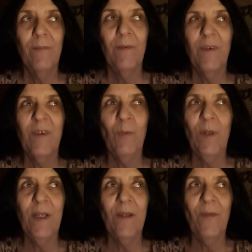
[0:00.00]
because I
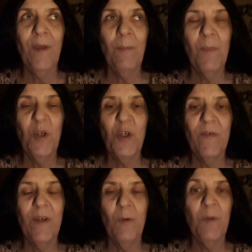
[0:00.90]
really didn't think much of
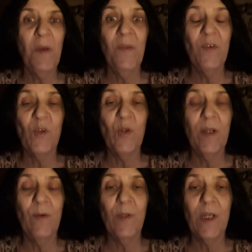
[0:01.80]
it. Nothing stood
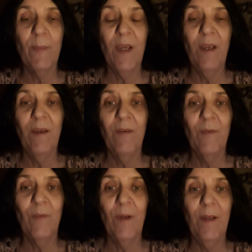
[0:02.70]
out to me,
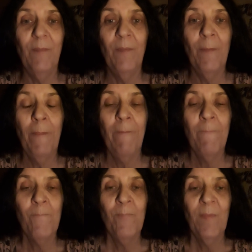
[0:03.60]
right?
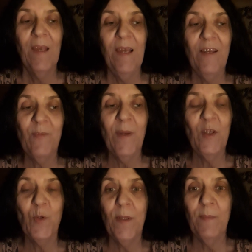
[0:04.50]
I ask my
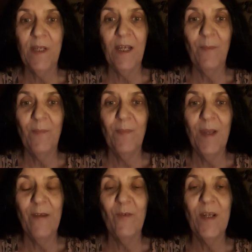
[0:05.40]
dream team
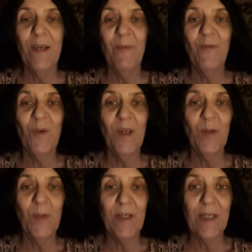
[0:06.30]
every night before I
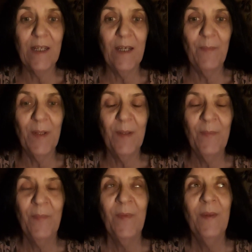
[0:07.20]
go to sleep
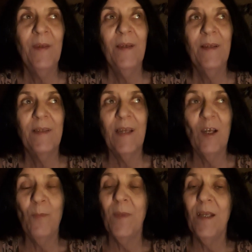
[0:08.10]
to
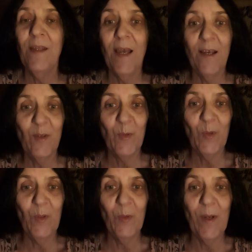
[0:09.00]
help me in the
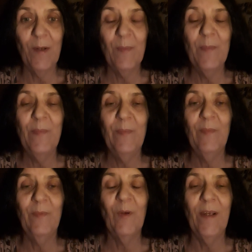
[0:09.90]
astral realm,
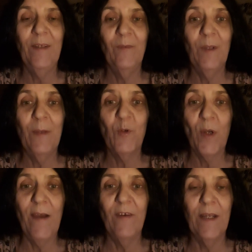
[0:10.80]
right, when I'm
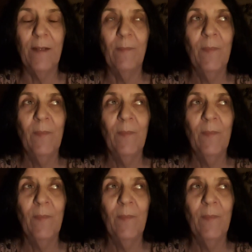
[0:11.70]
traveling,